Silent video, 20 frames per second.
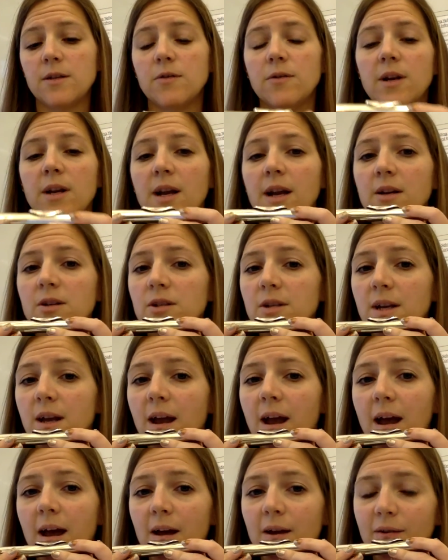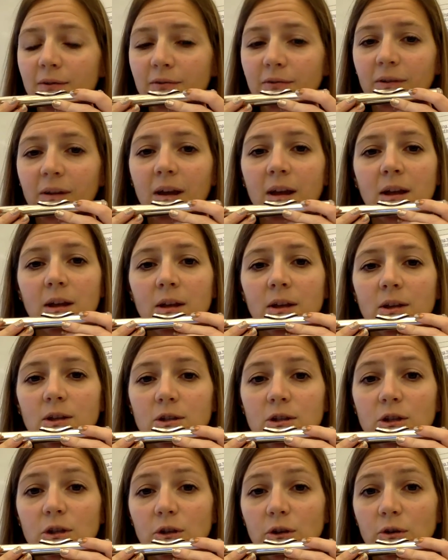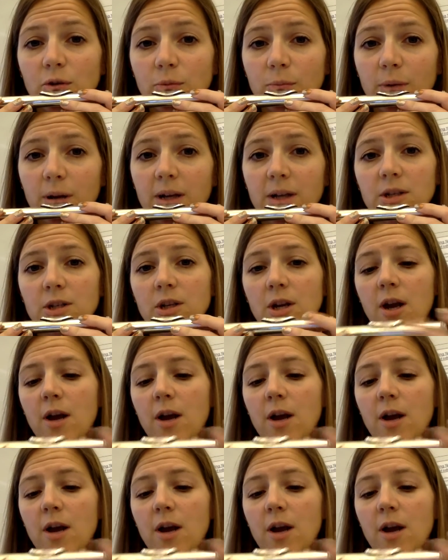You can actually have too much